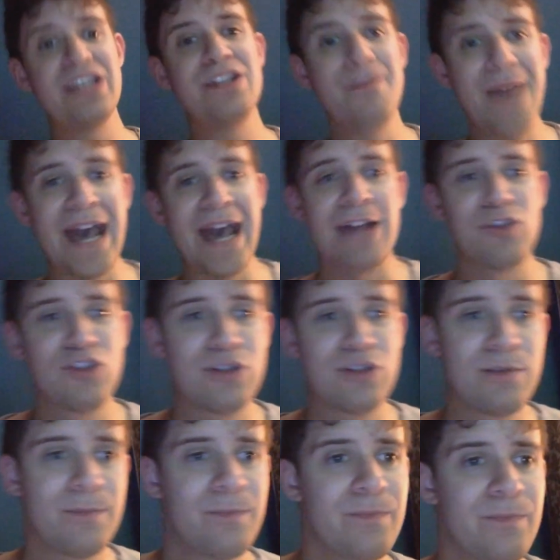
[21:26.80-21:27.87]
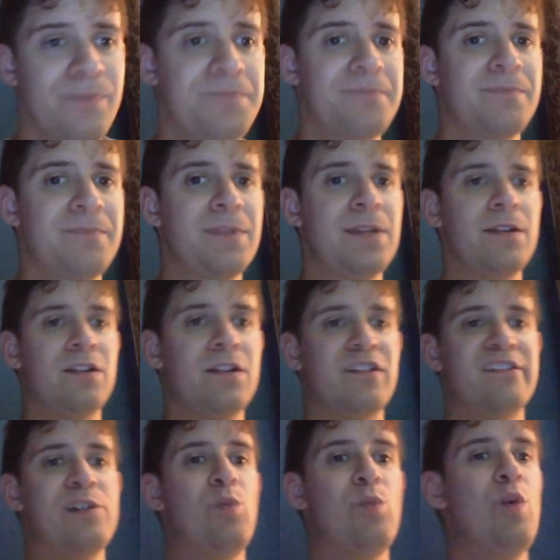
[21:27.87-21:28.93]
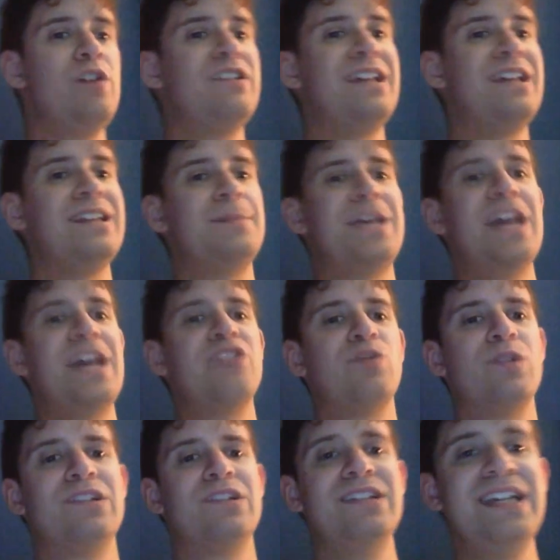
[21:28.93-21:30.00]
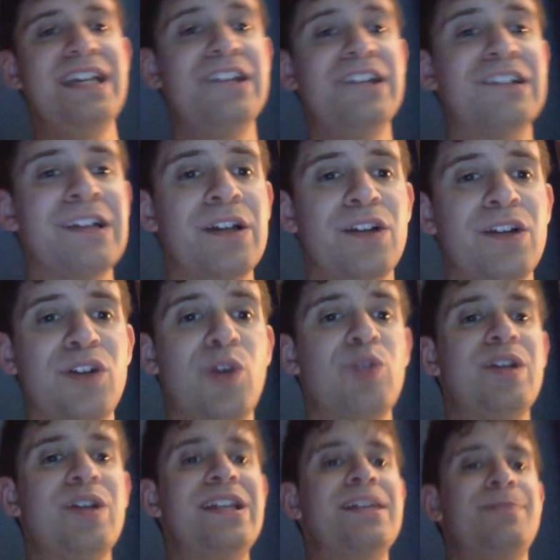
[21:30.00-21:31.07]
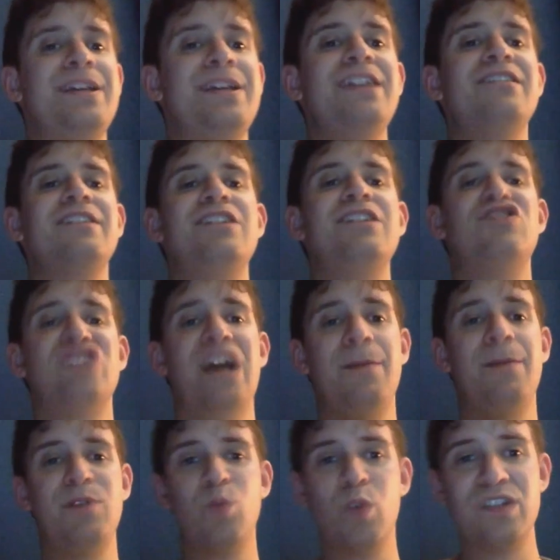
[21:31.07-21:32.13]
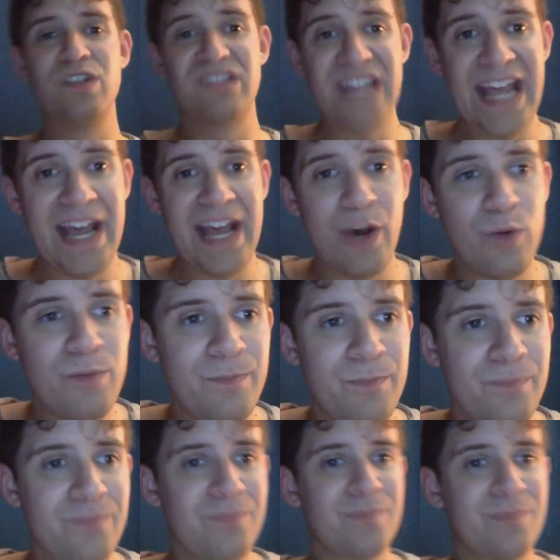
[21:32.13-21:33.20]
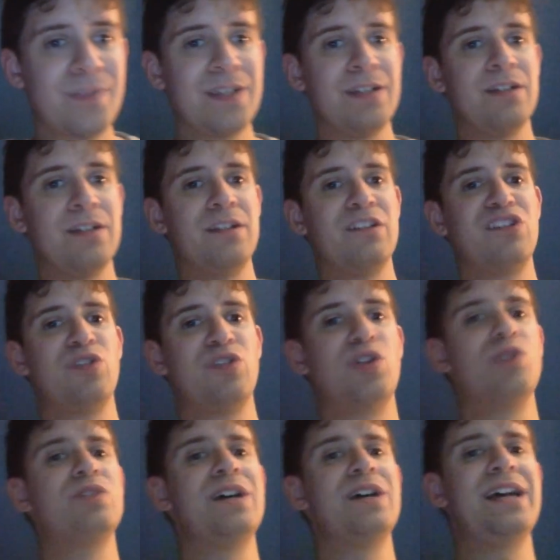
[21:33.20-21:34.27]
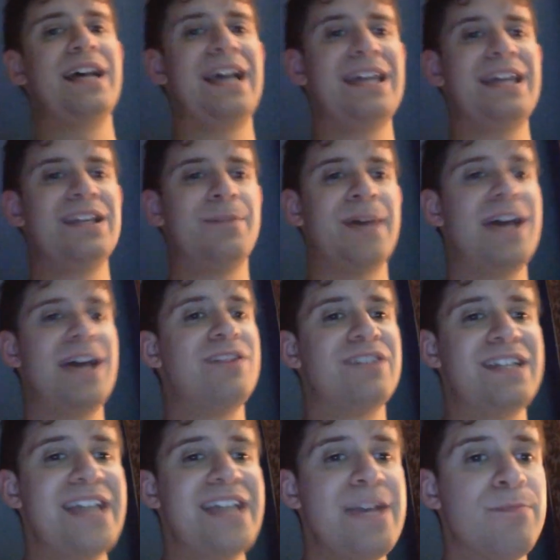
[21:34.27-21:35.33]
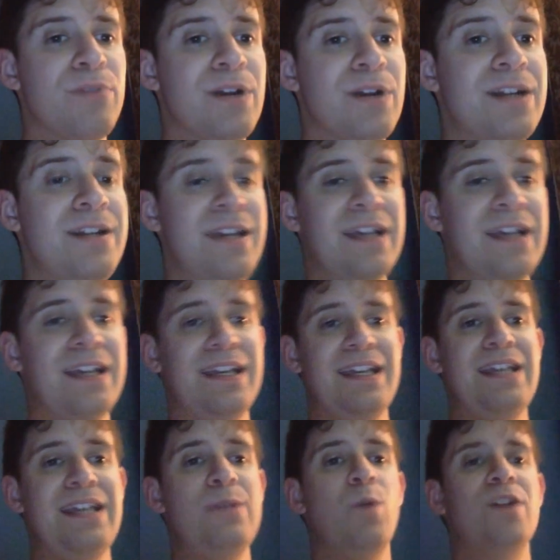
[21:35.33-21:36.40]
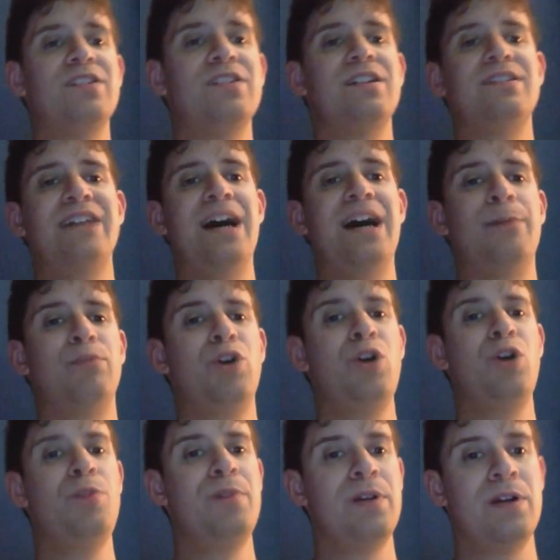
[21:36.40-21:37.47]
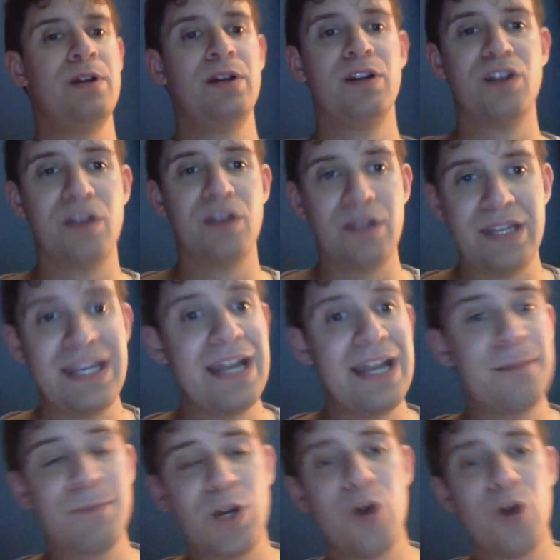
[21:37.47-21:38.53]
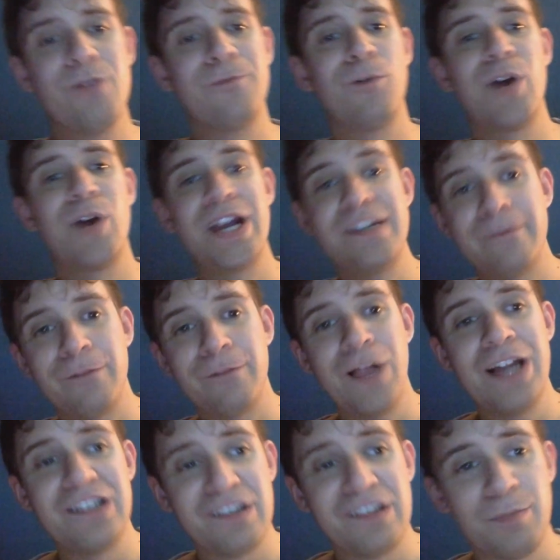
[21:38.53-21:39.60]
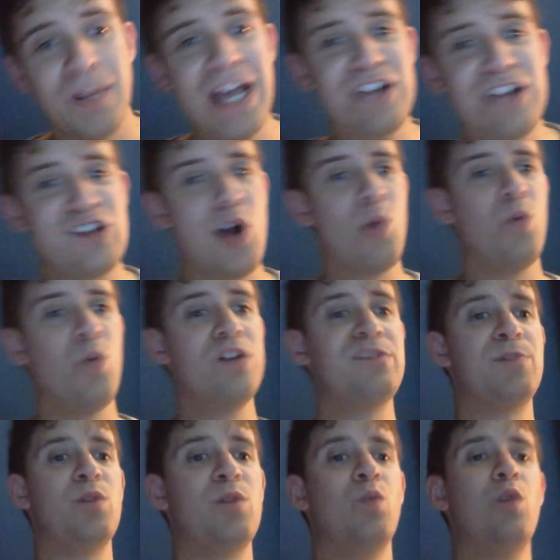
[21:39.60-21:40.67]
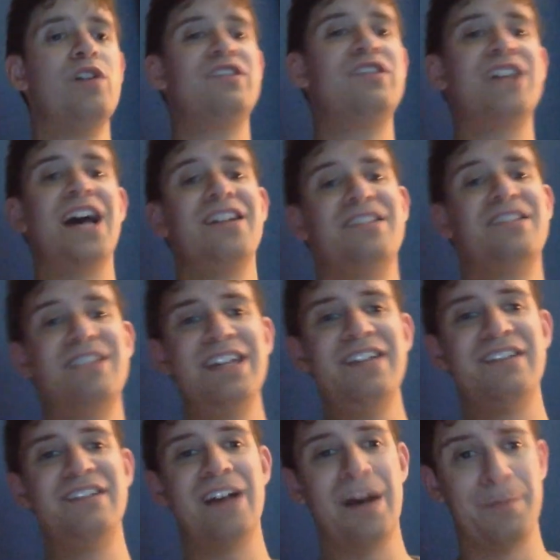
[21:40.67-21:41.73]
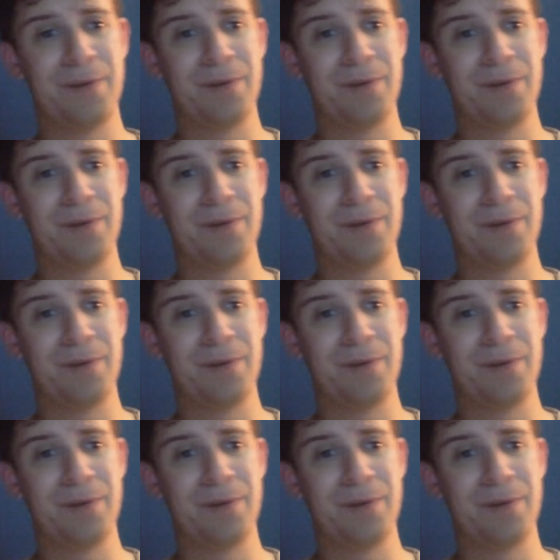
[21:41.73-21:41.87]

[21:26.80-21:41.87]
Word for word: the match. So Woods ended up getting to his knees. Gunther ended up easily chopping Woods down. So Gunther ended up heading to the apron. He went to the top rope. He ended up going for a flying splash on Woods, but Woods got his knees up.